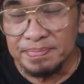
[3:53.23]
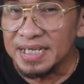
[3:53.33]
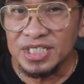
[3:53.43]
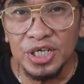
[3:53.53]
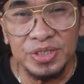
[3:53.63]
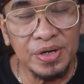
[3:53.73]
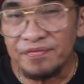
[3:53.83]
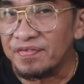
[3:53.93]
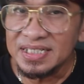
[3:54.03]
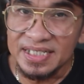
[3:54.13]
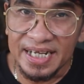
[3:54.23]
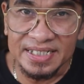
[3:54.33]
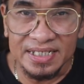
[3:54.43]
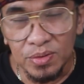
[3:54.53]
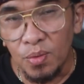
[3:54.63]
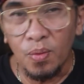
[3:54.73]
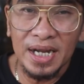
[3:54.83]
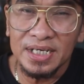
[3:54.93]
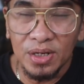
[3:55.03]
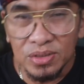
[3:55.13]
make sure you're vaccinated.
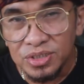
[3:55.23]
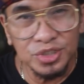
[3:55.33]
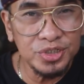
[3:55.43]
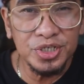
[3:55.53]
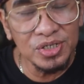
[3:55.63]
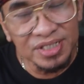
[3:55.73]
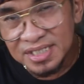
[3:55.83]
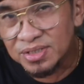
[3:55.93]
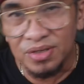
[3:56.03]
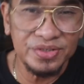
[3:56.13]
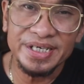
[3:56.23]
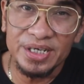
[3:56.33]
1 dose, 2 doses, or 3